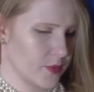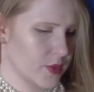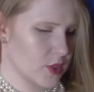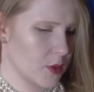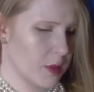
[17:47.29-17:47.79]

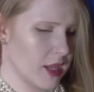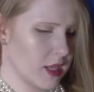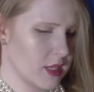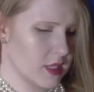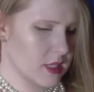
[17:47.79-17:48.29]
Sir
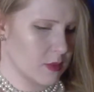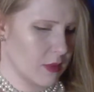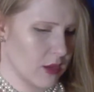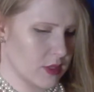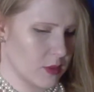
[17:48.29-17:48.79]
Pellias
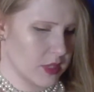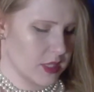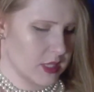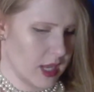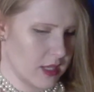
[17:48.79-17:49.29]
dismounted with
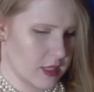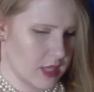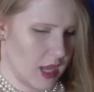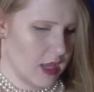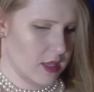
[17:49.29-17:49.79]
intent to
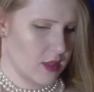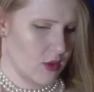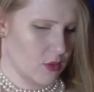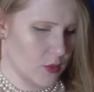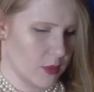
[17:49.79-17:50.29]
aid the
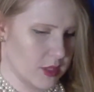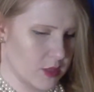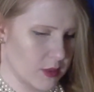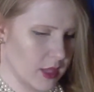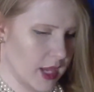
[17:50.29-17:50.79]
old woman
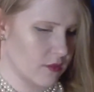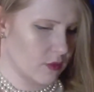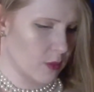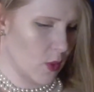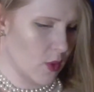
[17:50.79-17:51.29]
to alight from
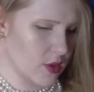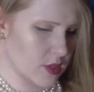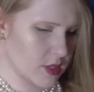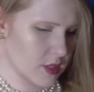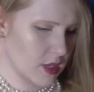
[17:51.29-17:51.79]
the
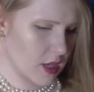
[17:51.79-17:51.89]
horse.